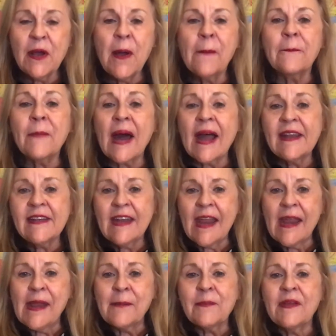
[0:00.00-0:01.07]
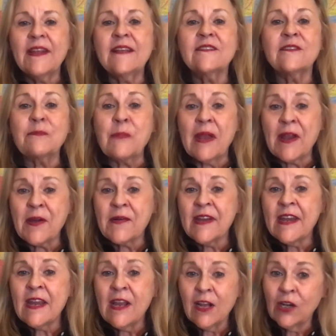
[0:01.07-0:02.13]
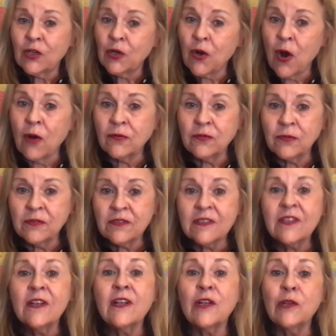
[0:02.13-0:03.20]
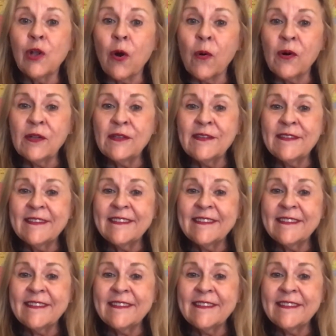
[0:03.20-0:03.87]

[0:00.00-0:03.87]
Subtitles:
My name is Mary Kogut Lowell,